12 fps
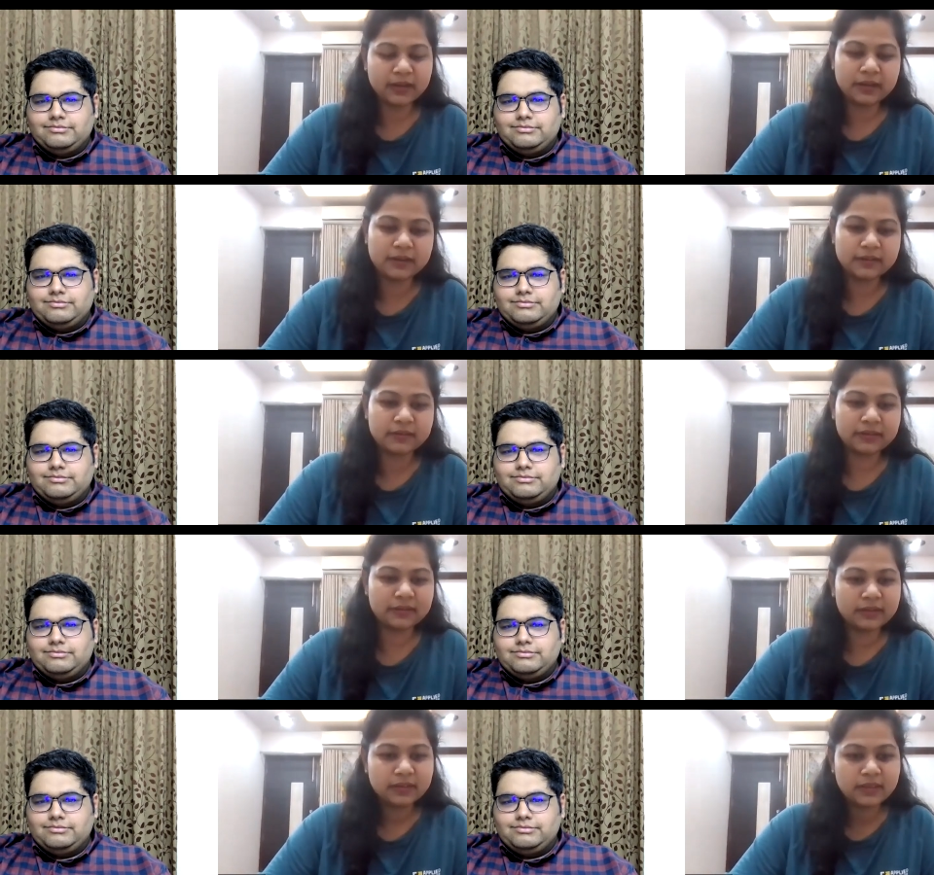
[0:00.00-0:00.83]

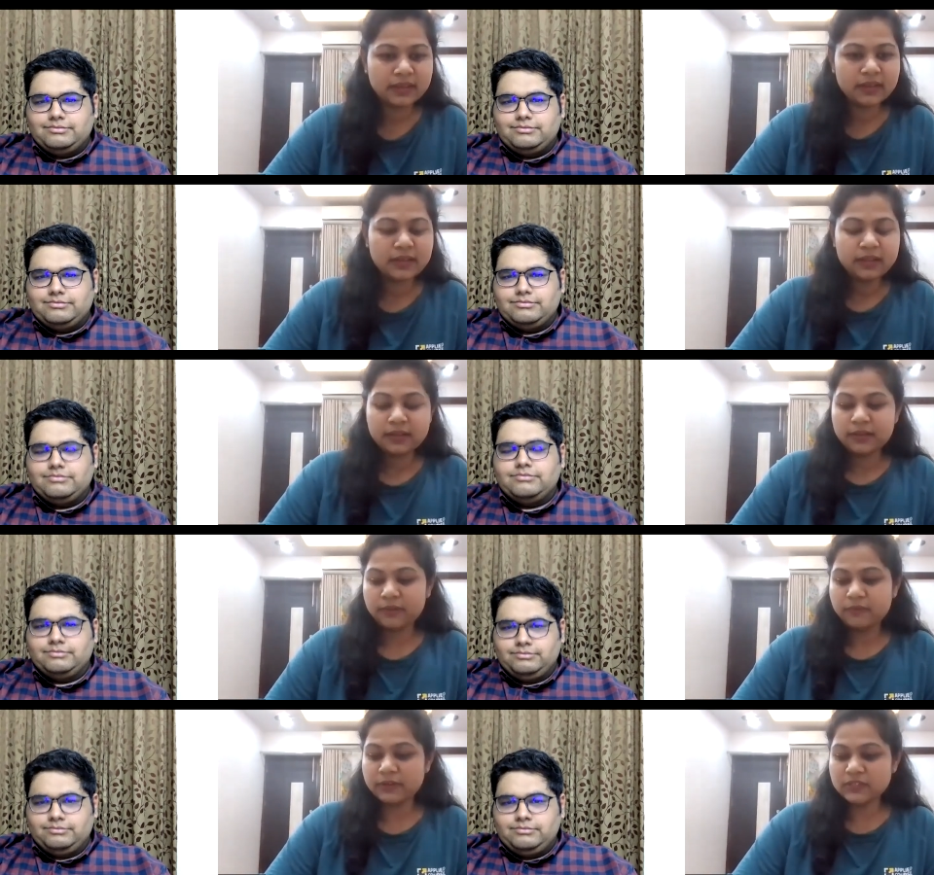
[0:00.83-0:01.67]
Speaker 1: but
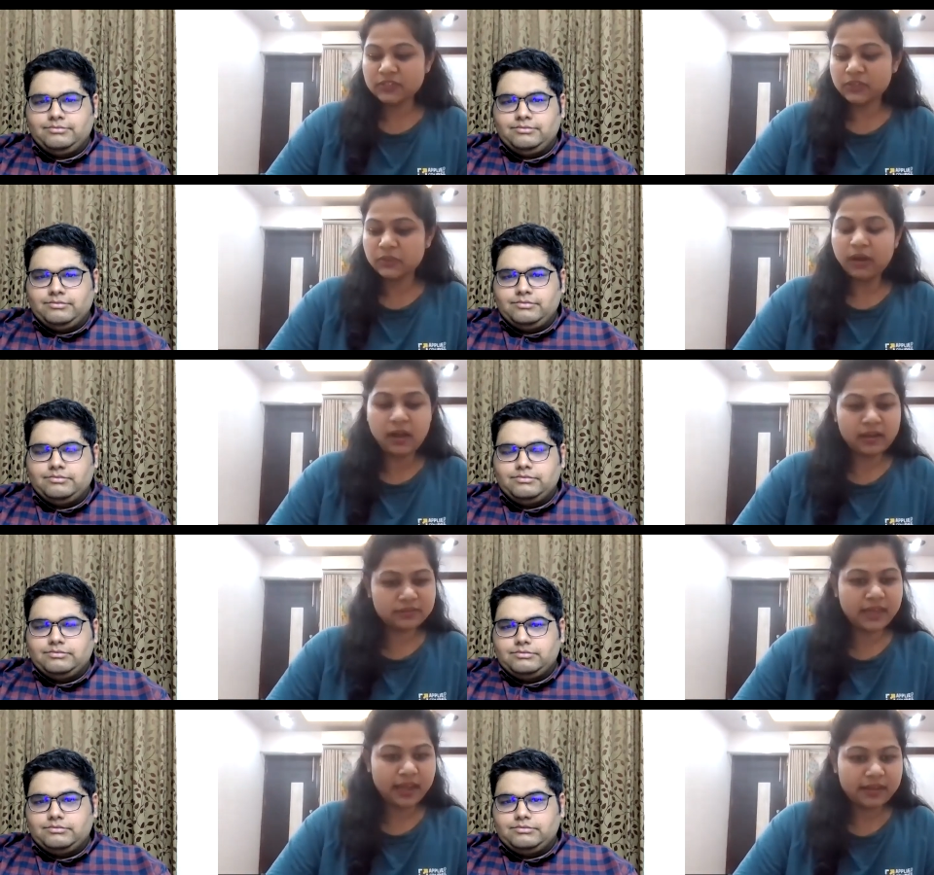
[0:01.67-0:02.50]
once you
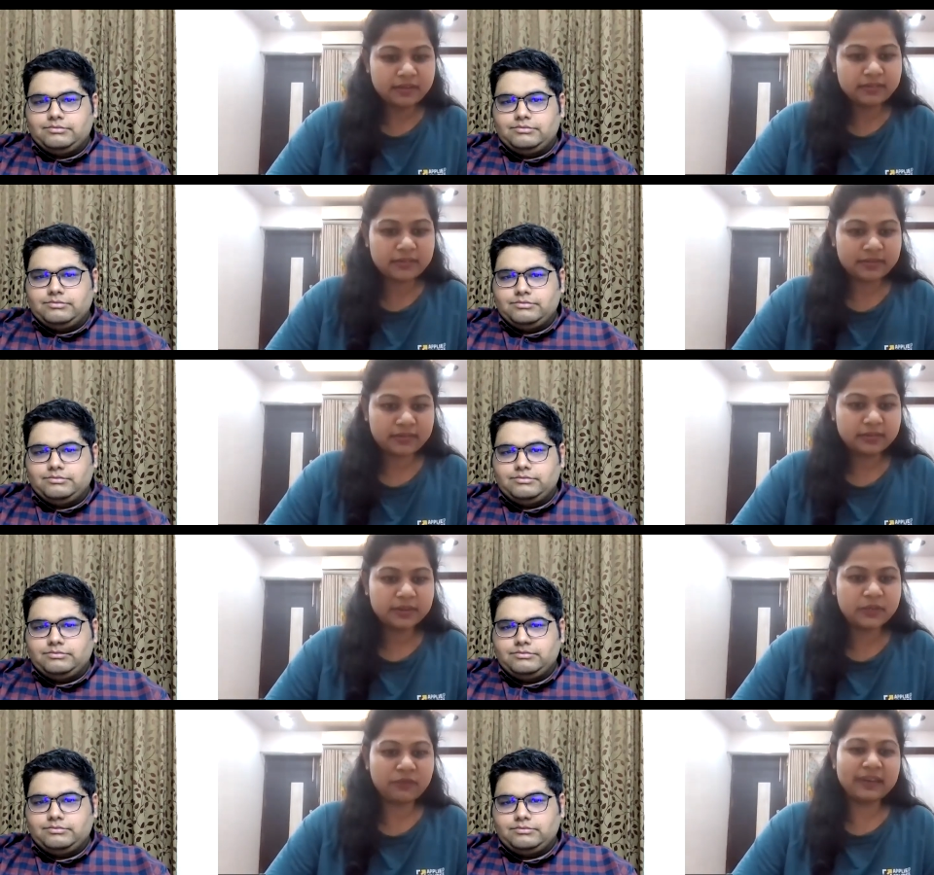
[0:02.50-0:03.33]
are there,
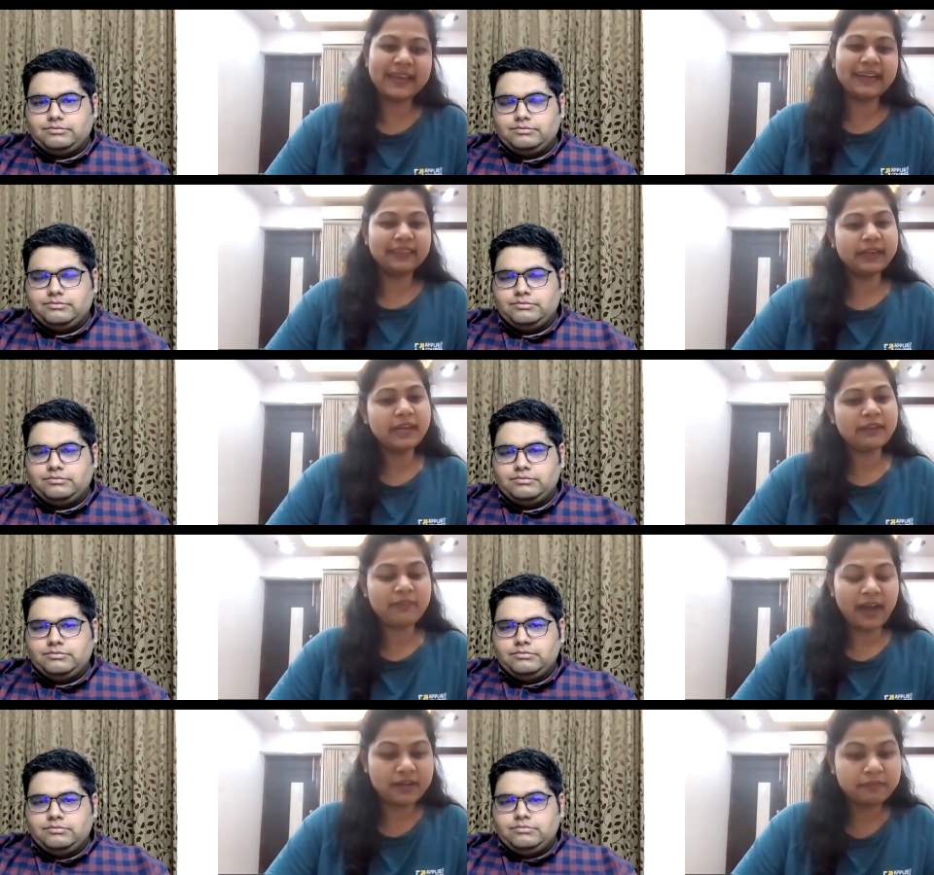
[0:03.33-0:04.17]
you will get that
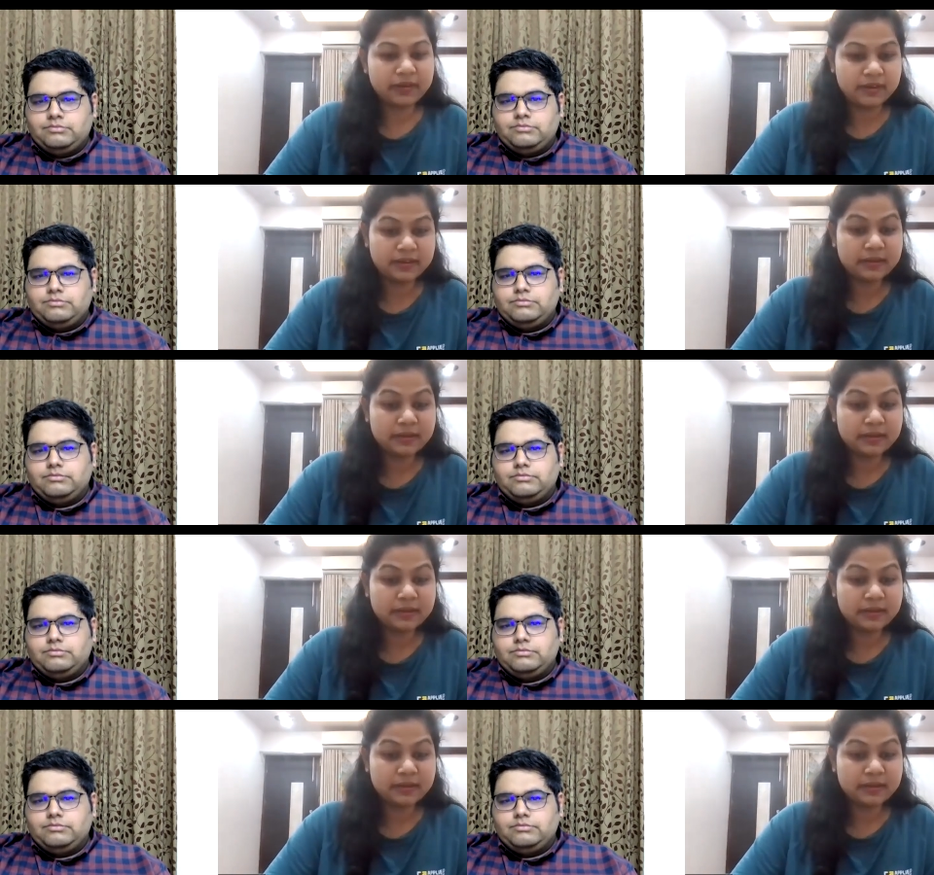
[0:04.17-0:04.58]
environment